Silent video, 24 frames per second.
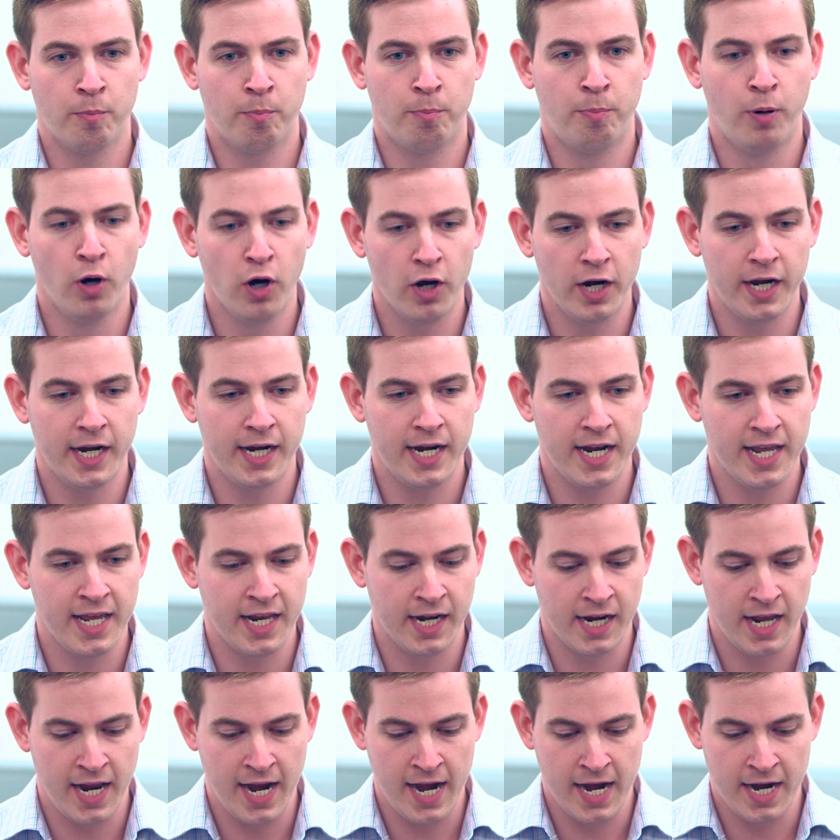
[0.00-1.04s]
put it
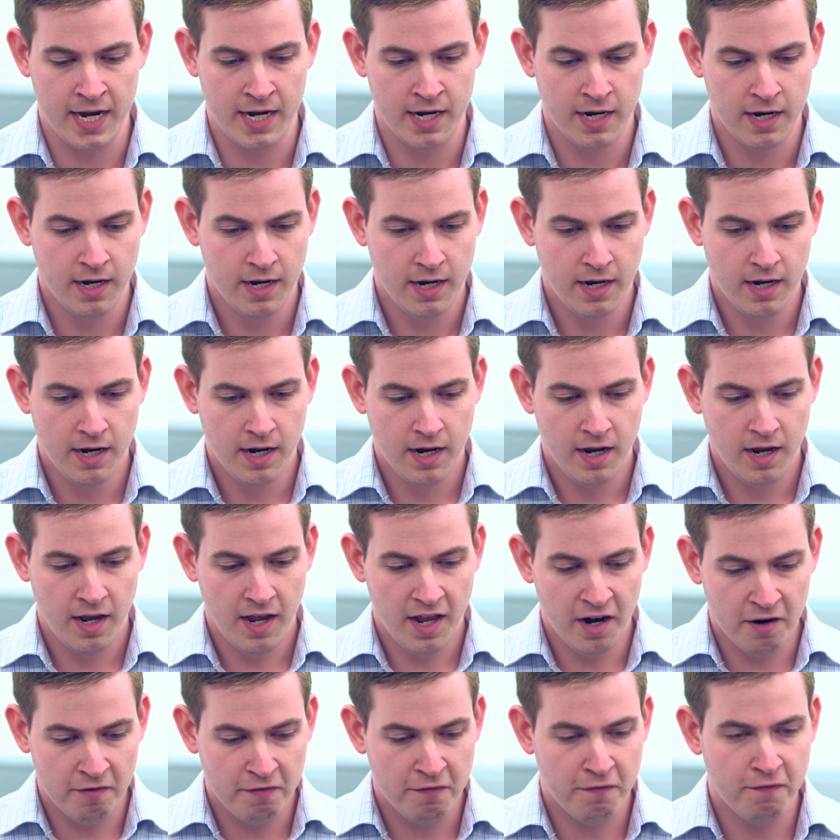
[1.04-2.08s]
in
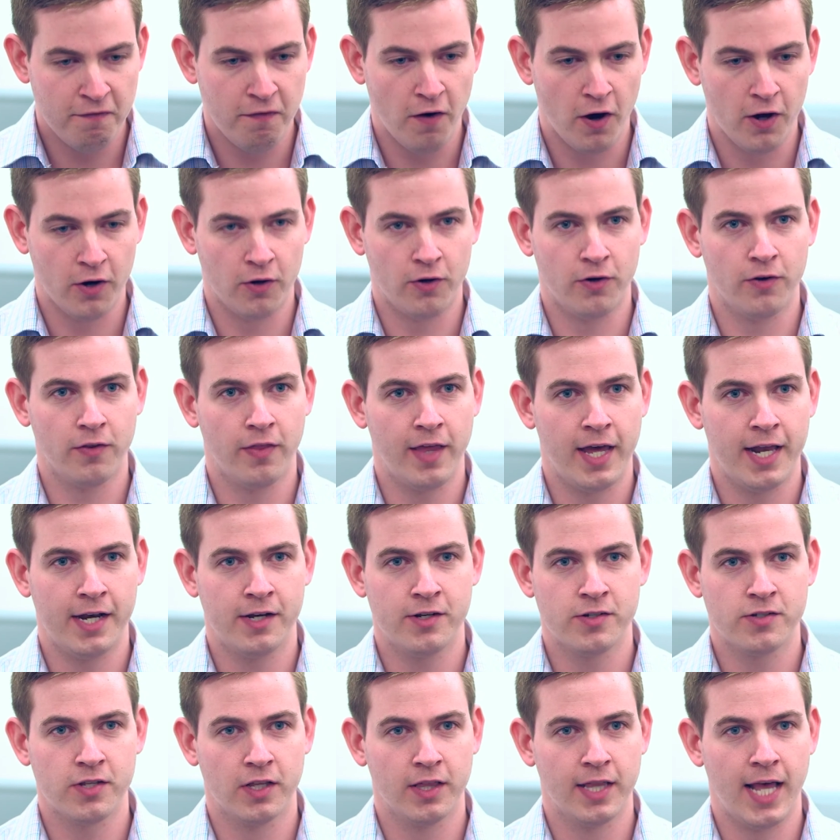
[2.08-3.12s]
a funnel that
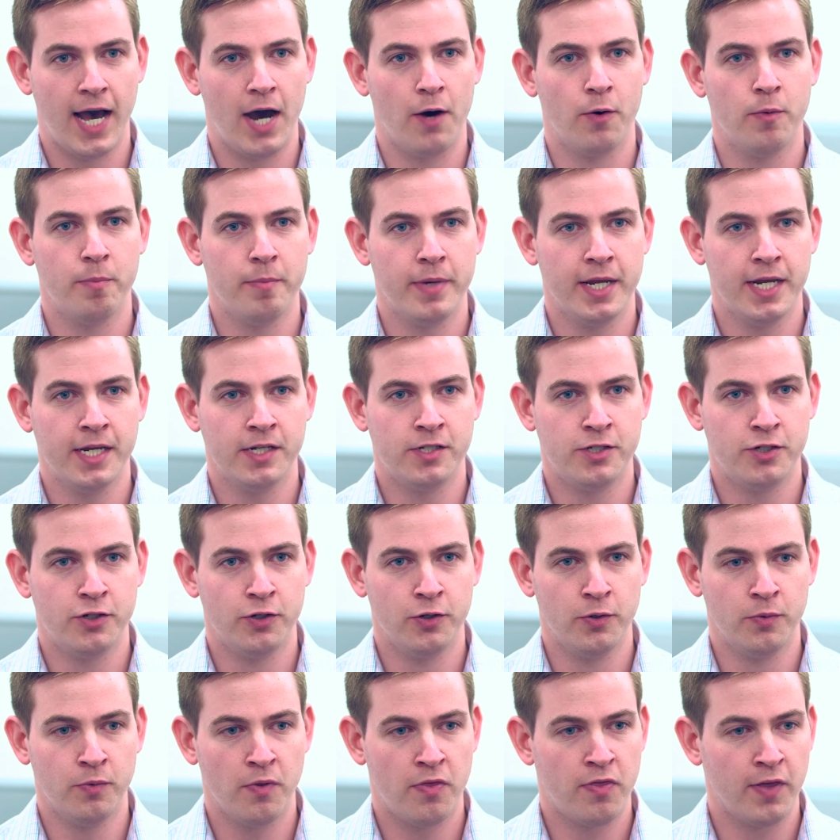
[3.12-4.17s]
just allowed me
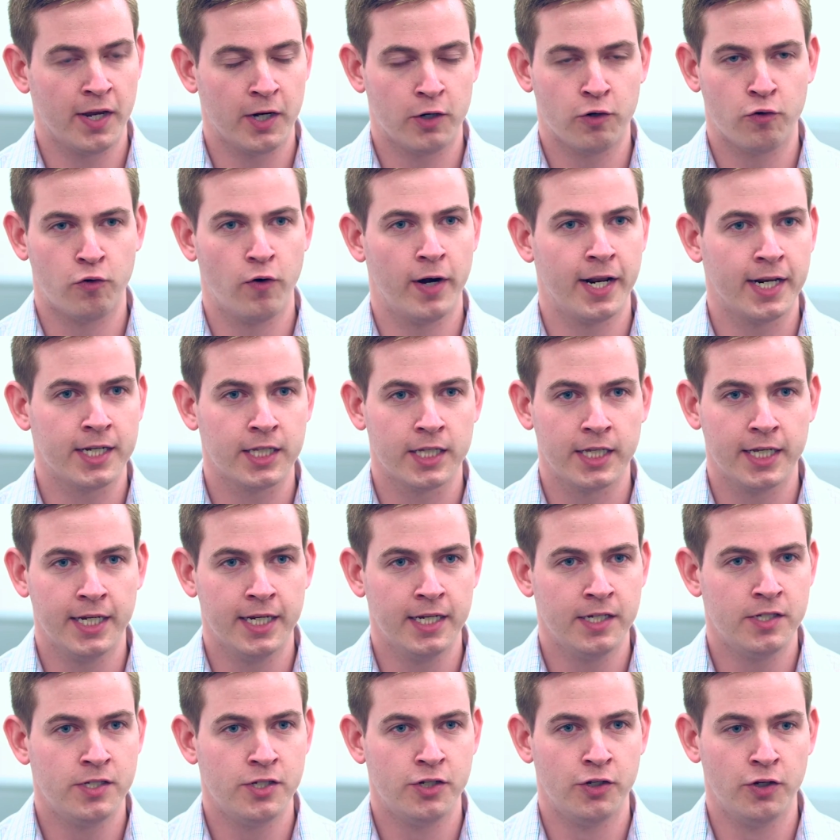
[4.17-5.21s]
to think
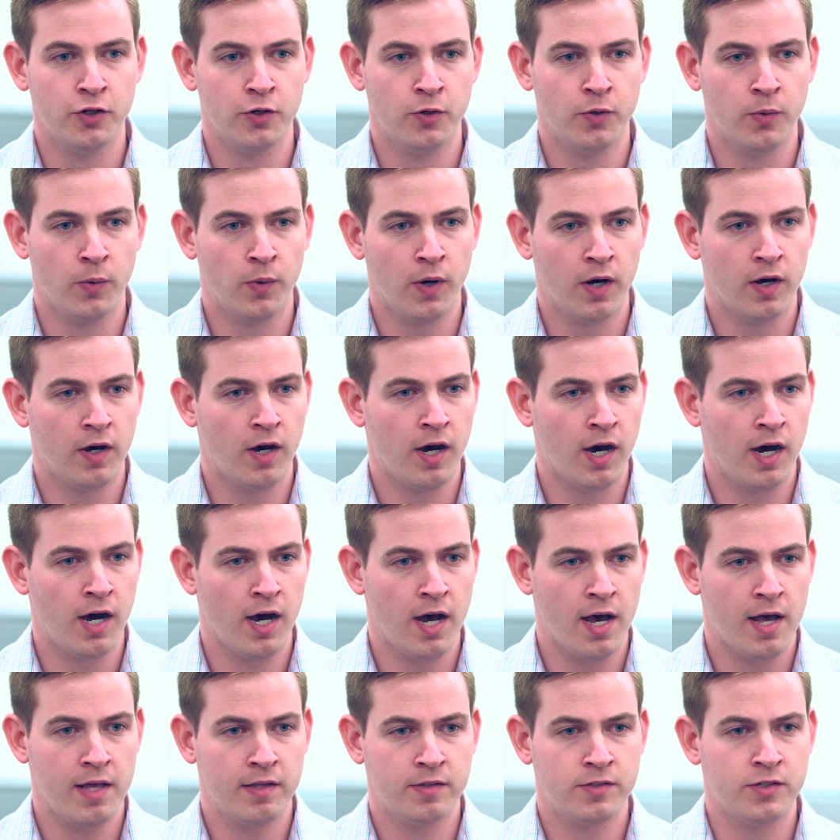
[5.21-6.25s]
critically, to
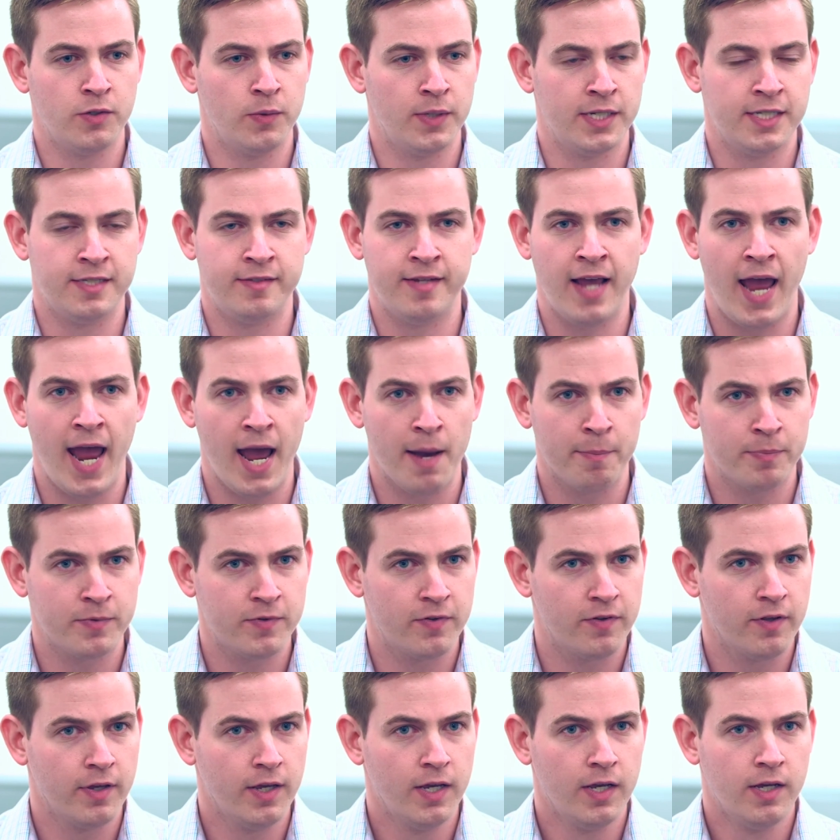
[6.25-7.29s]
adapt,
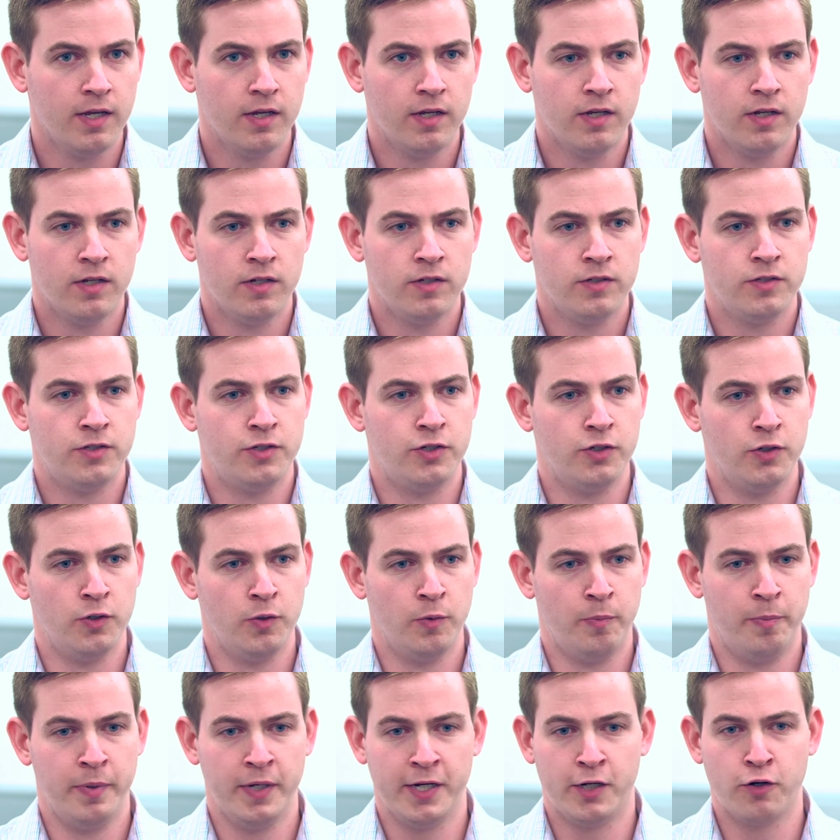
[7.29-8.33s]

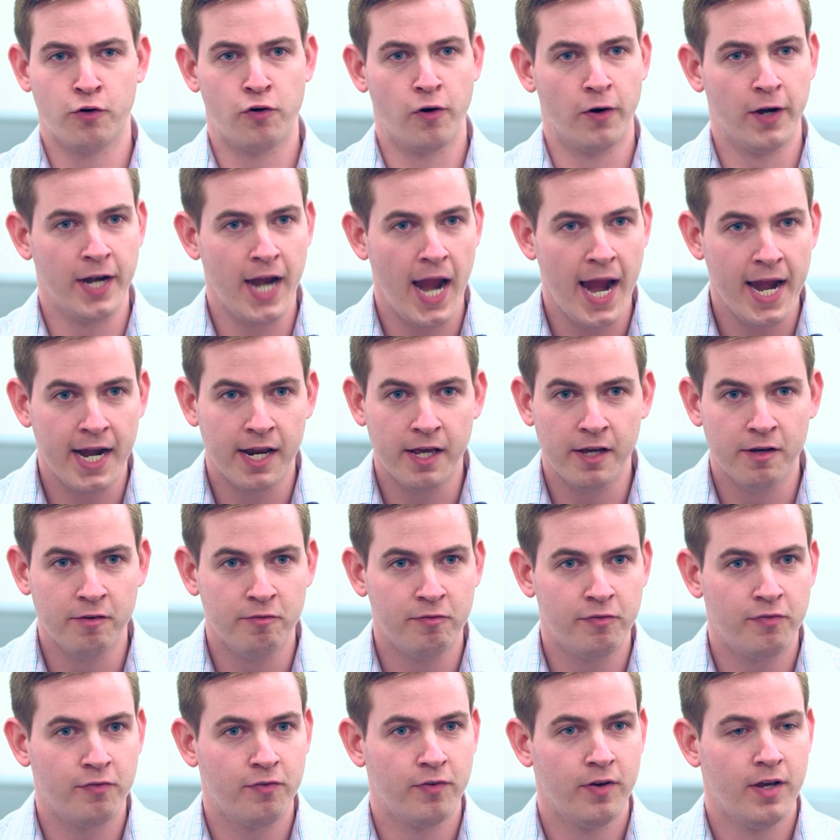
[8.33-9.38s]
to be
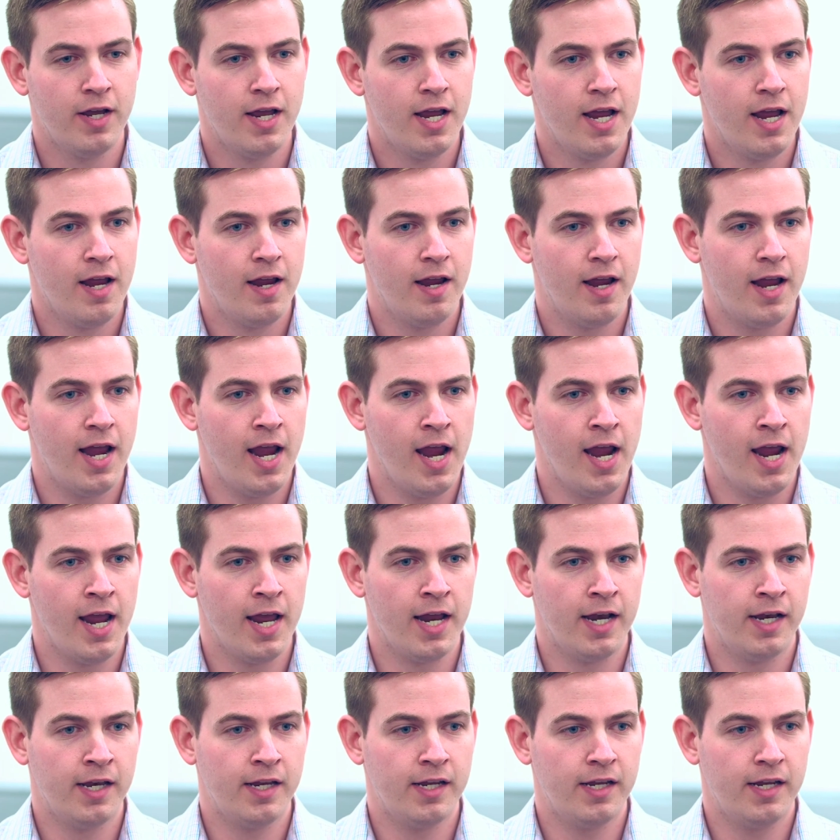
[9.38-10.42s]
creative,
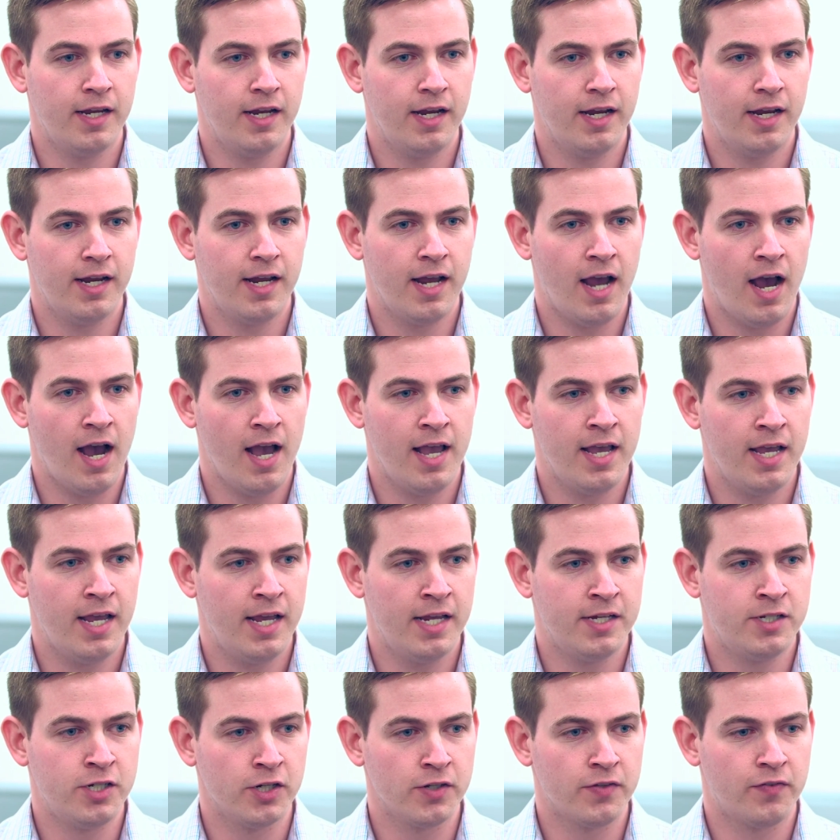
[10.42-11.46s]
and
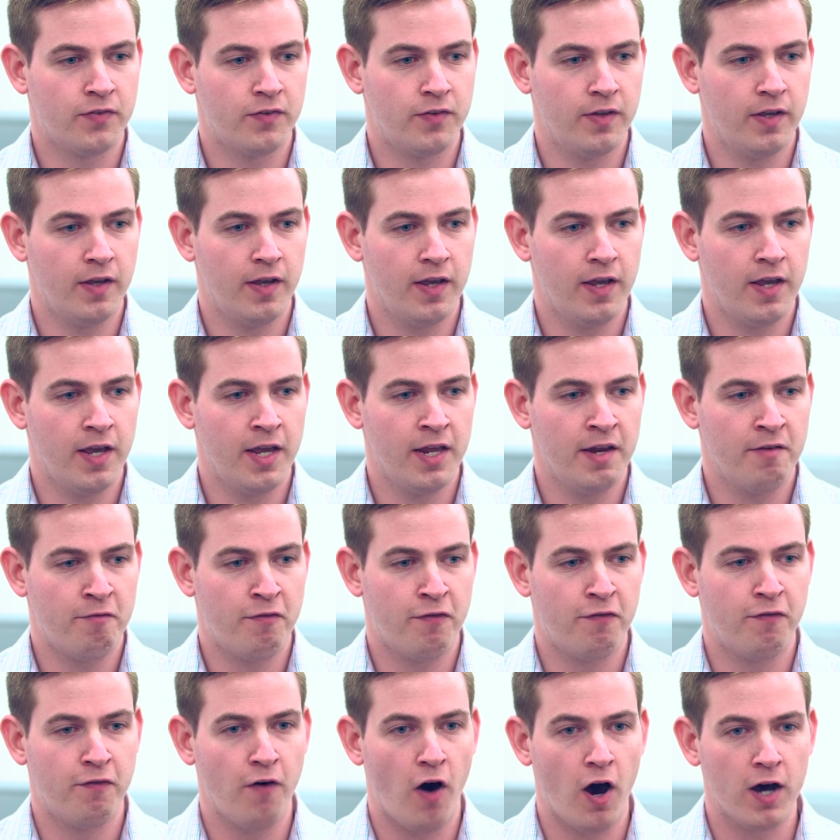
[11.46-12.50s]
it
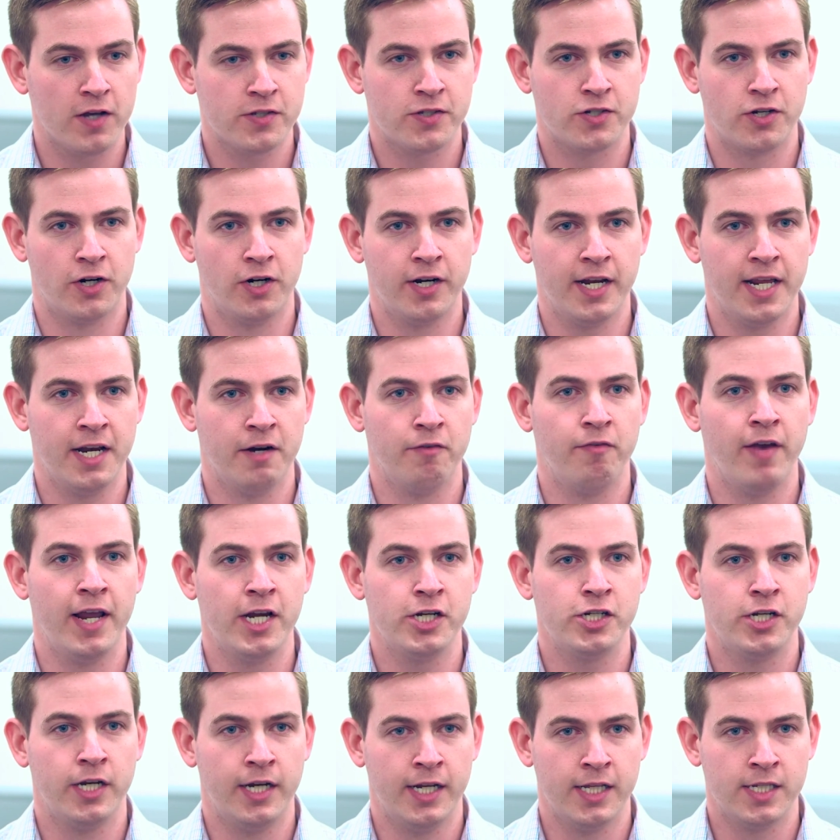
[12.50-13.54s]
fostered
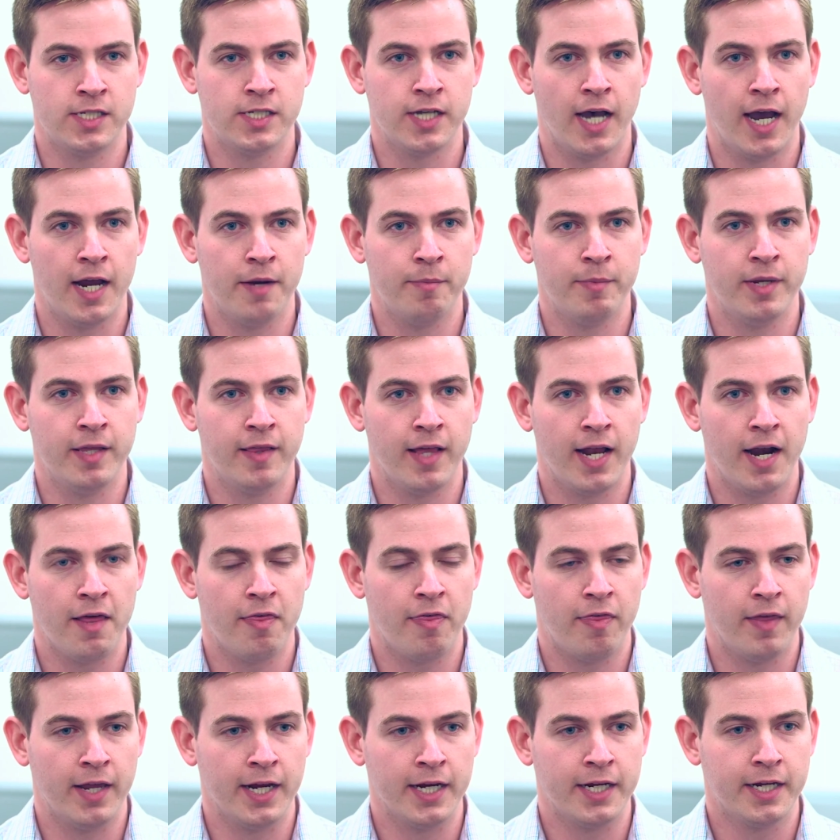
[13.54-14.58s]
innovation inside me that I
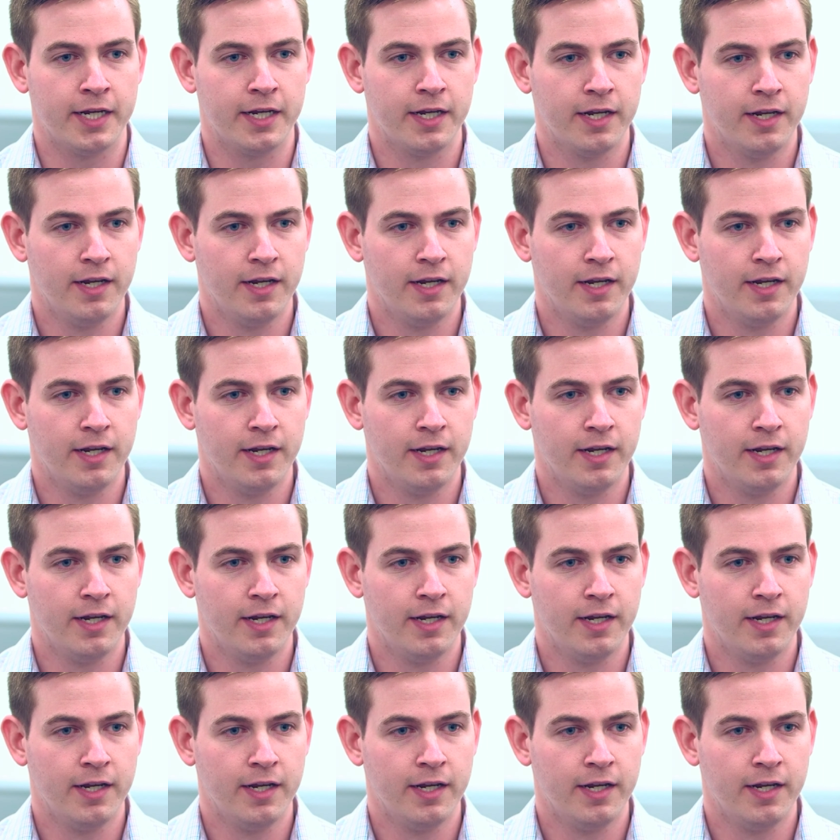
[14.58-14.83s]
think